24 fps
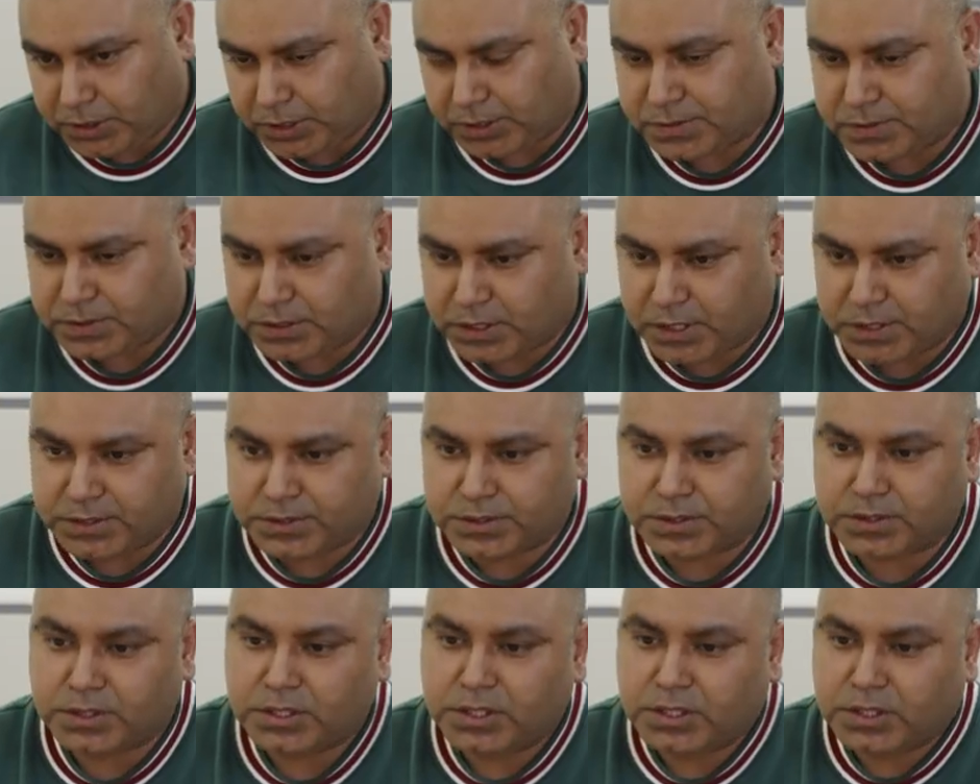Yes, right,
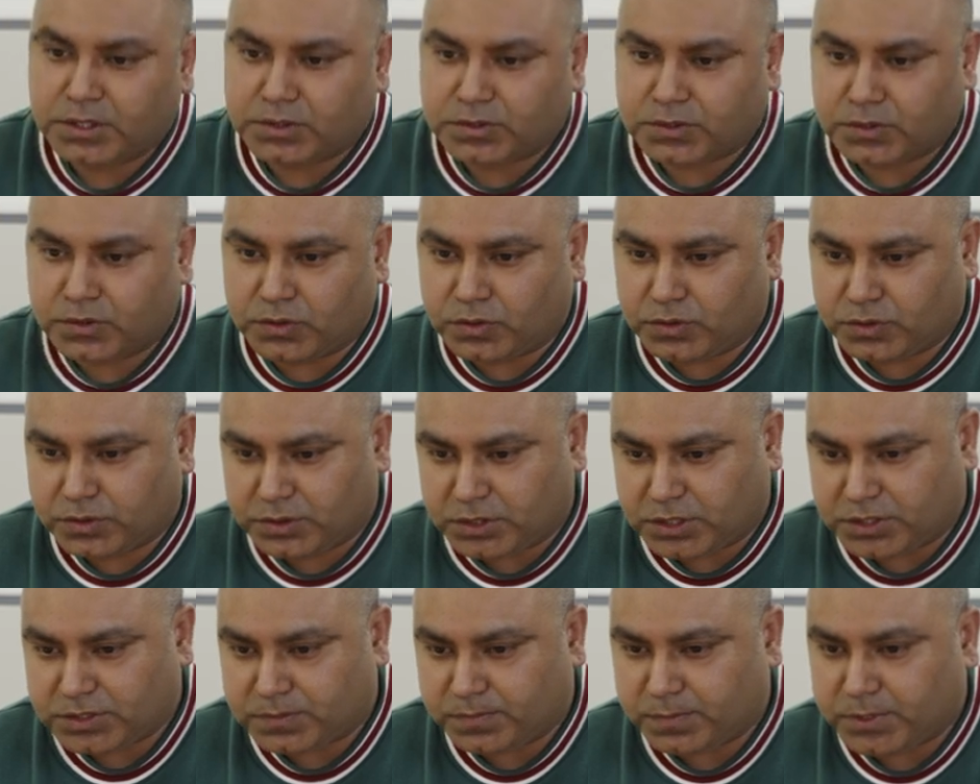sir. So
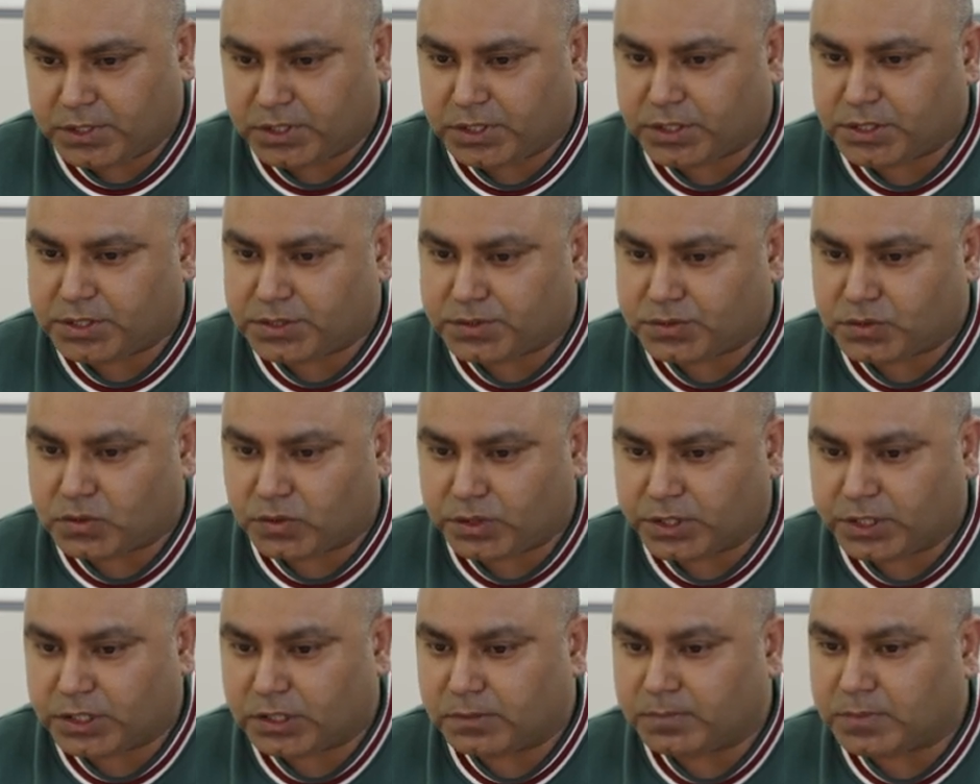the speaker is
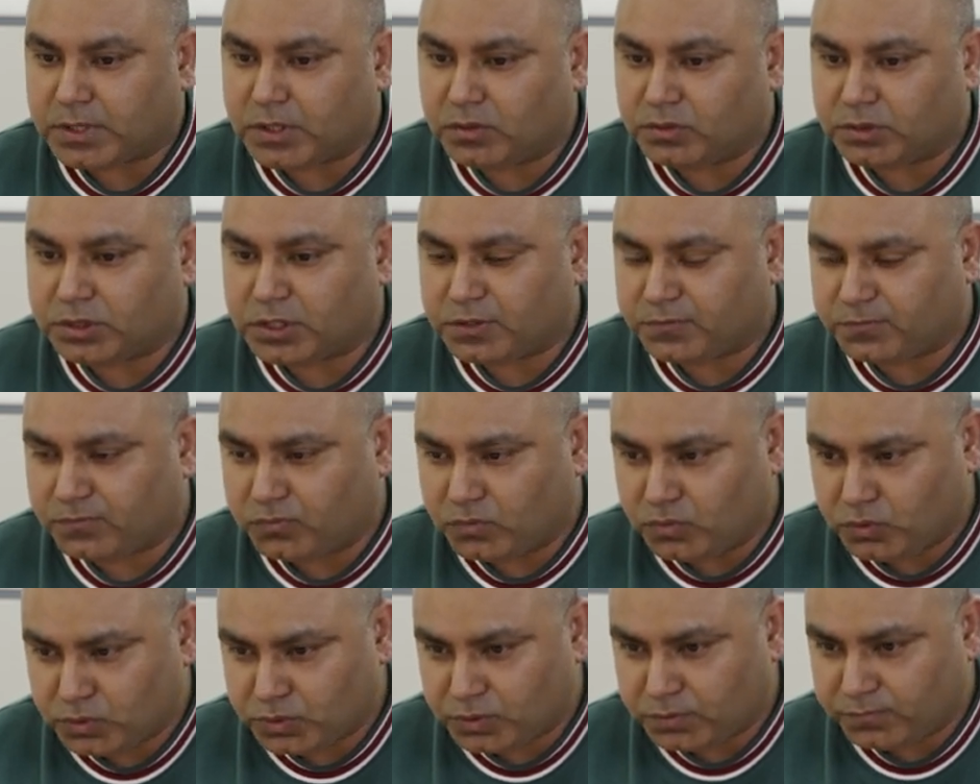talking about the
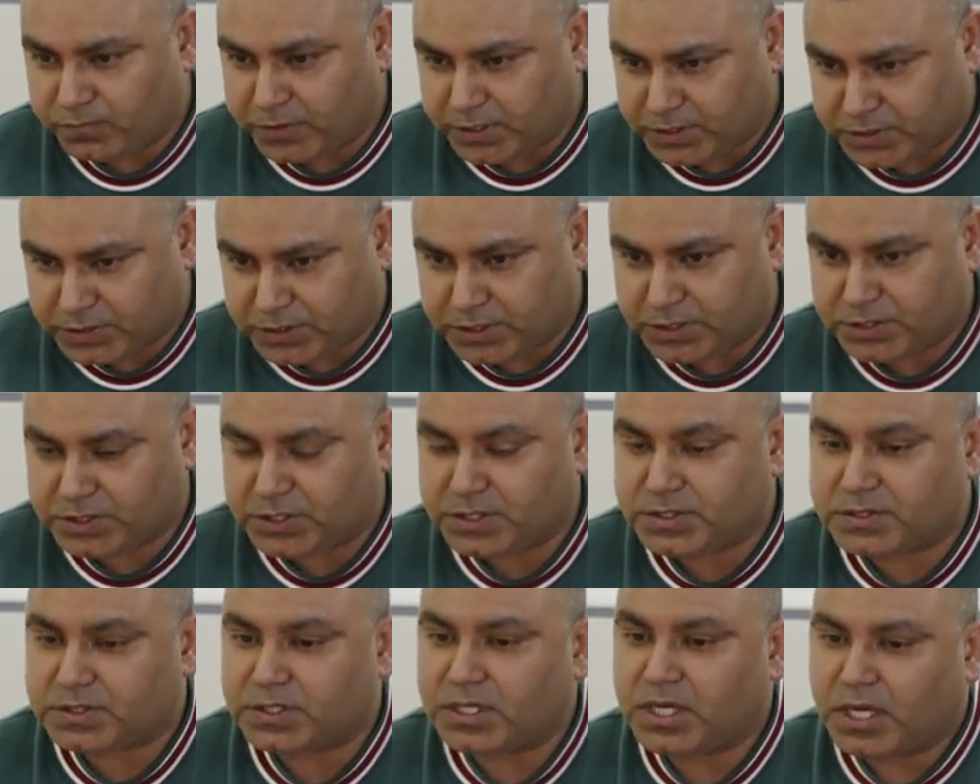food
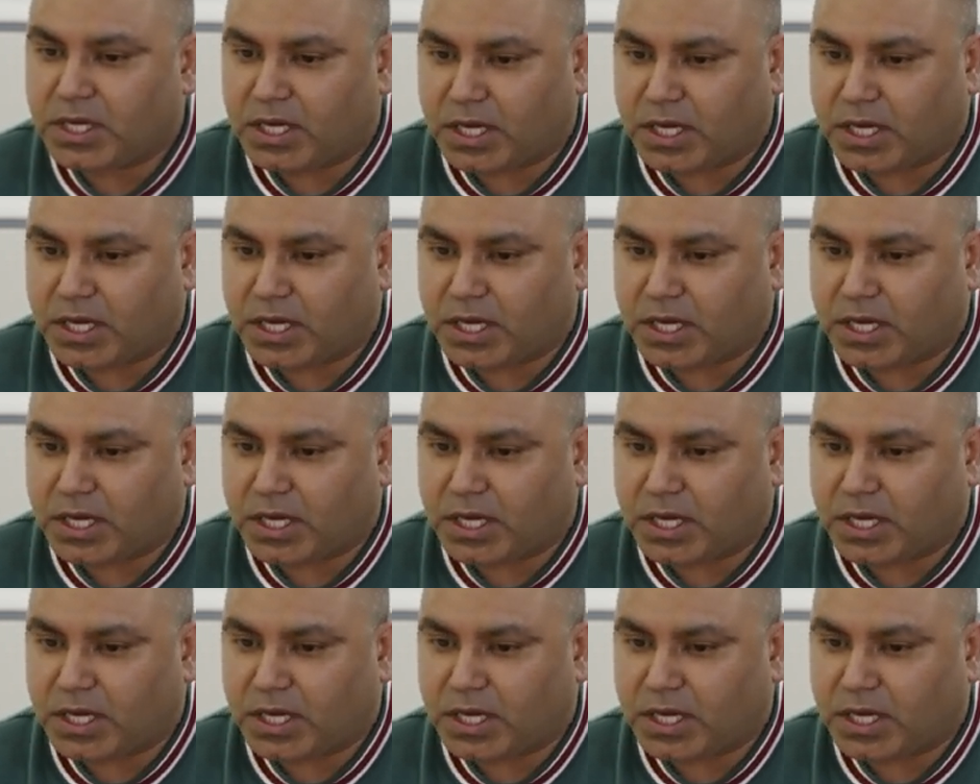wastages,